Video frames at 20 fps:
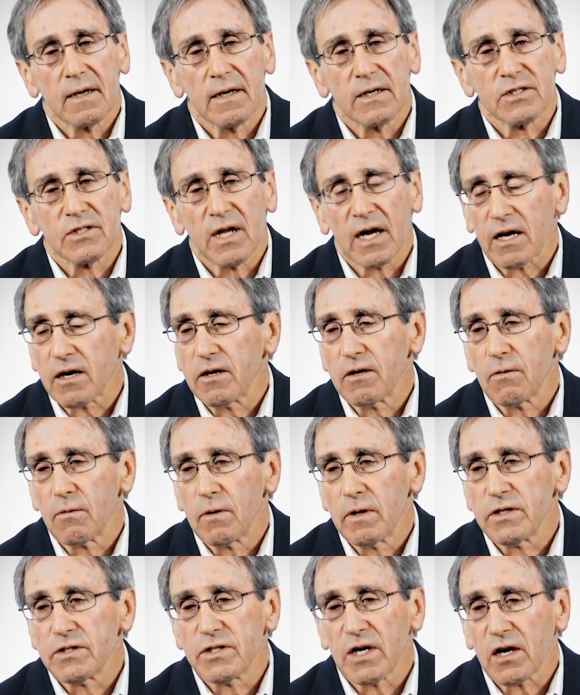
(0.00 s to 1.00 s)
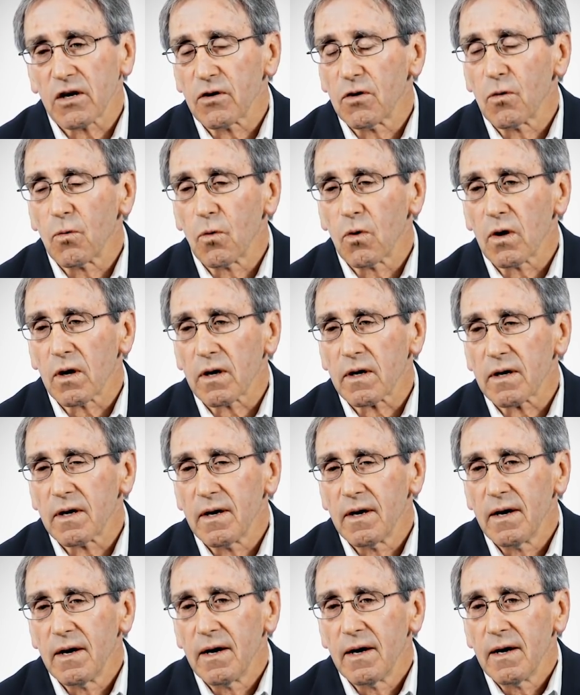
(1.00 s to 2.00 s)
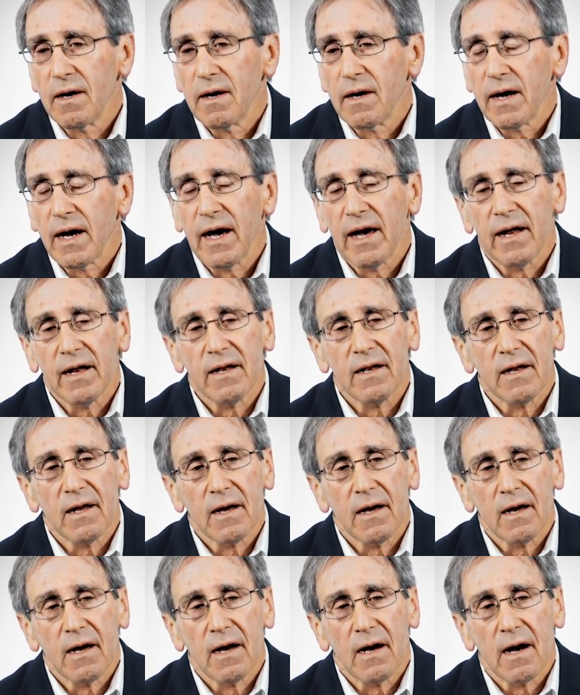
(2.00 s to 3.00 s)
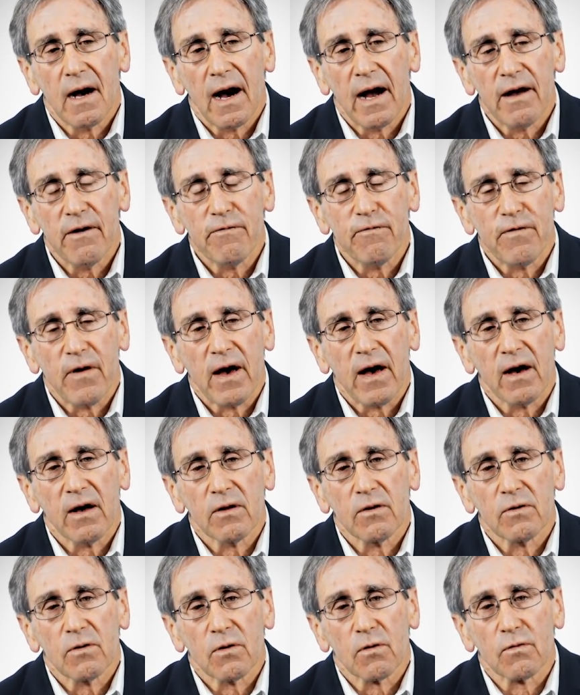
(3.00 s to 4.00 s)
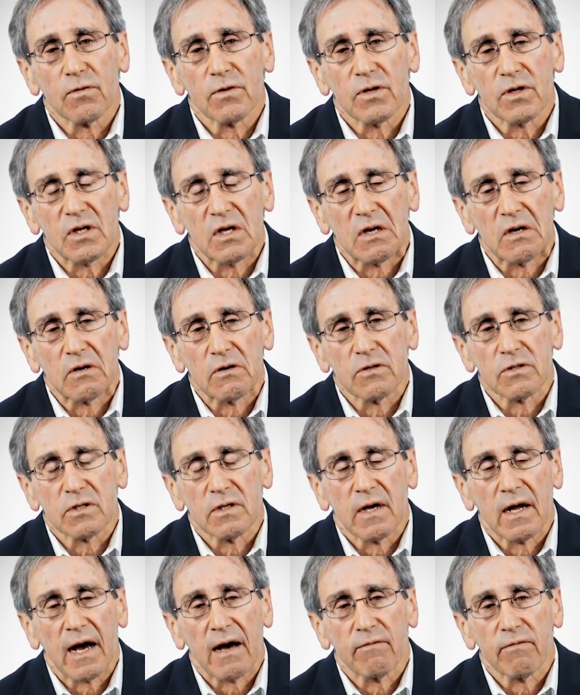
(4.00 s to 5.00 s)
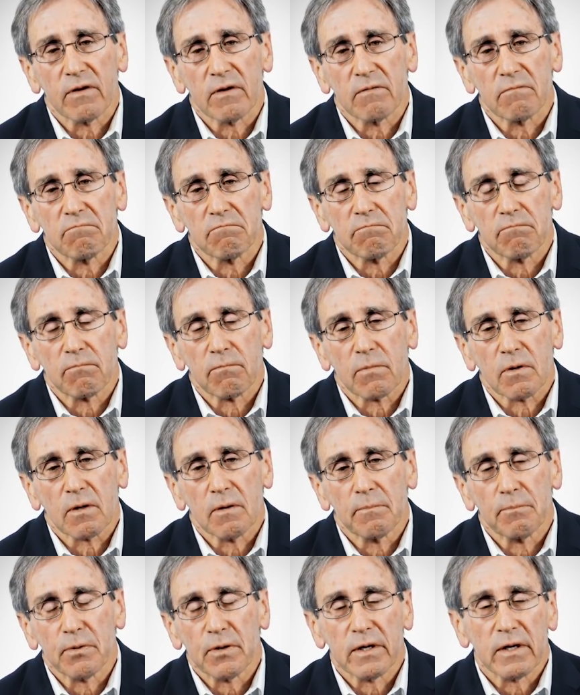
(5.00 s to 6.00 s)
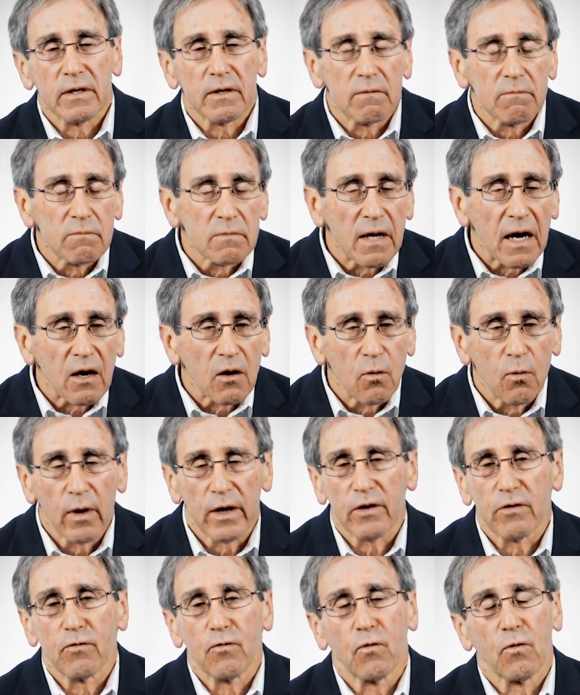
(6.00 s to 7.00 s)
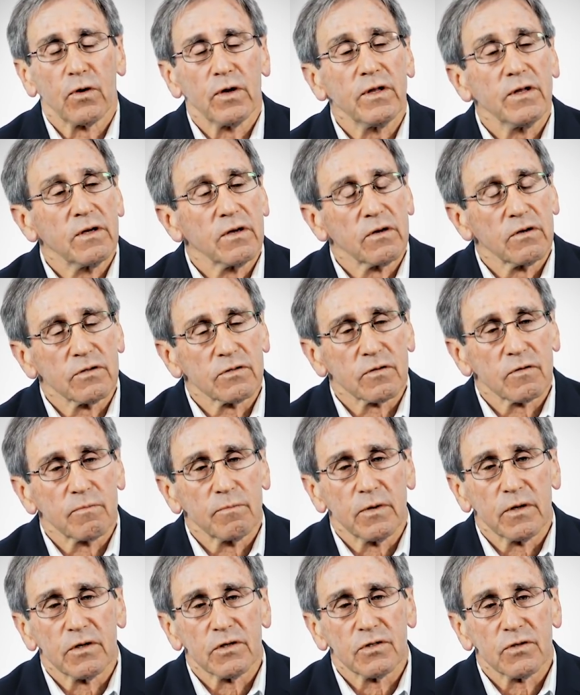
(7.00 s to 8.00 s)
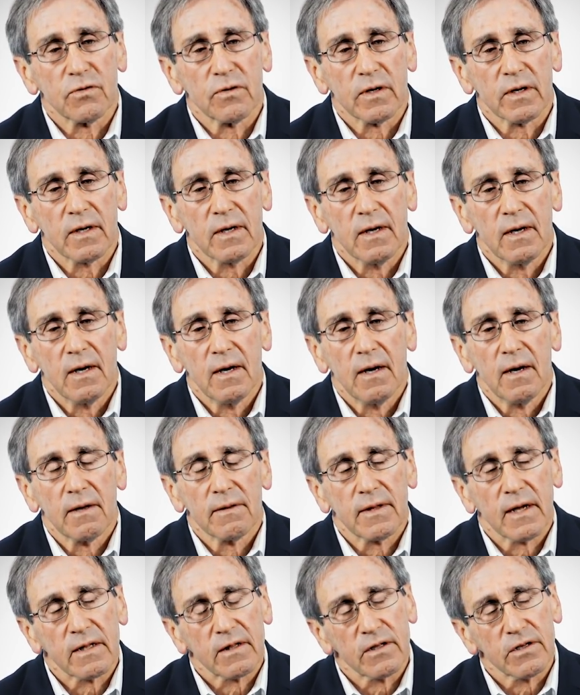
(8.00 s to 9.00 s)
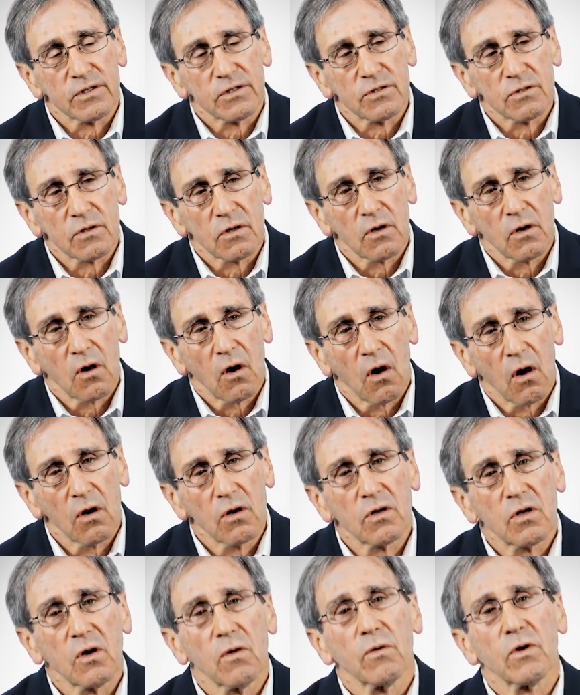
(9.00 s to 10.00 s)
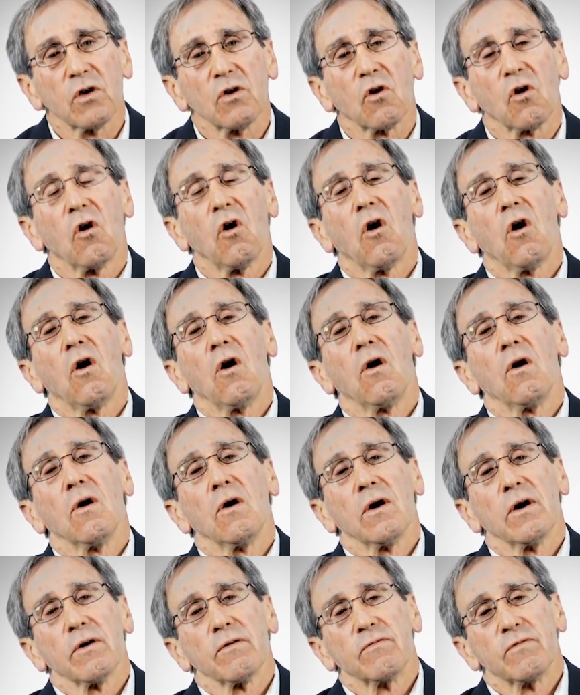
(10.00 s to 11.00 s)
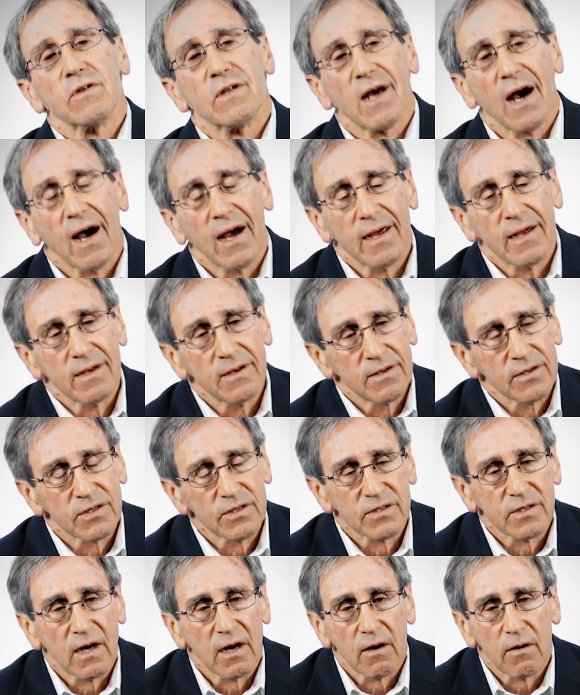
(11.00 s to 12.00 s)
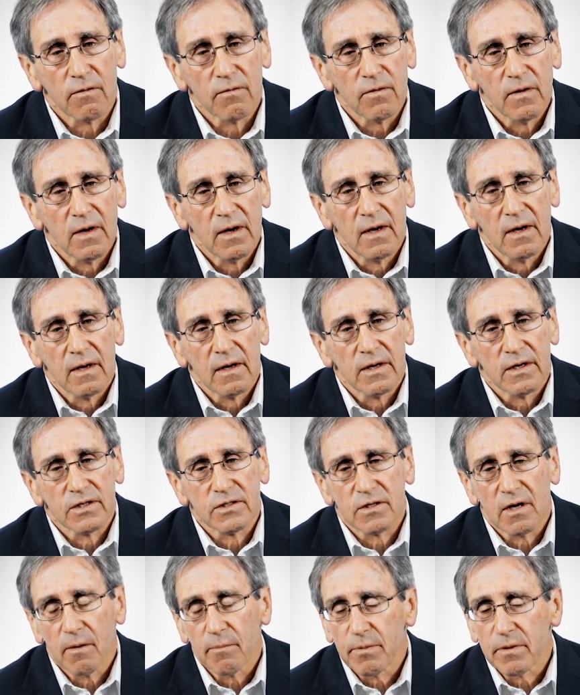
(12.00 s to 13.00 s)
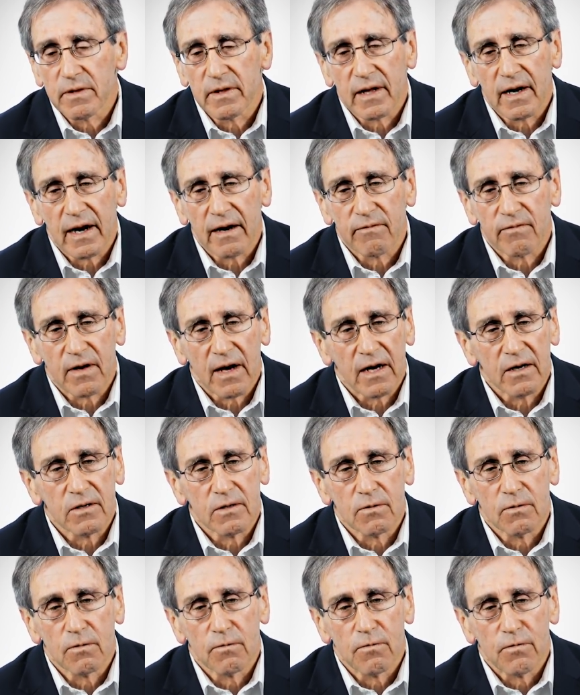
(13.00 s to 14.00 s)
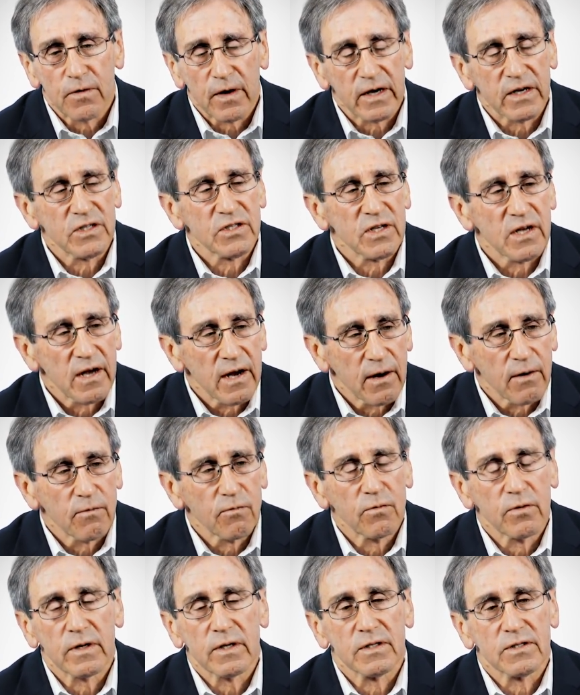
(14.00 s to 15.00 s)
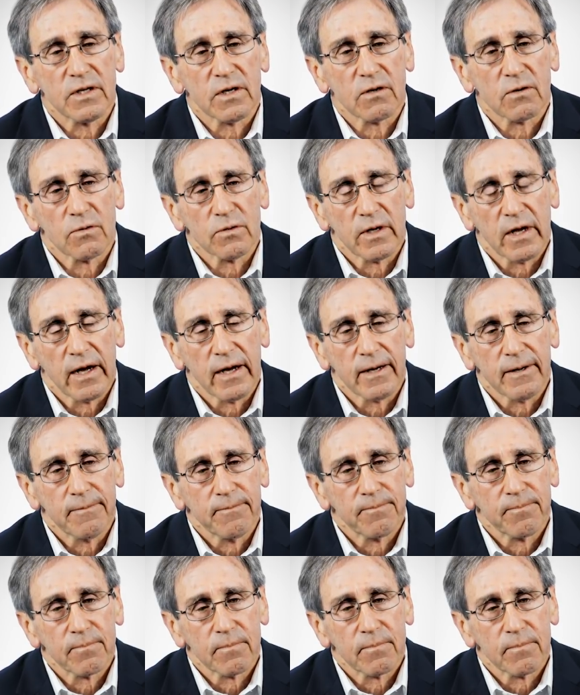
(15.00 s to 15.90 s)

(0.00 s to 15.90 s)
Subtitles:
it's not going to work. And I have found over the years, and having completed not quite 40 years of ministry, that this ongoing call of dying to self is something that I've got to face every single day.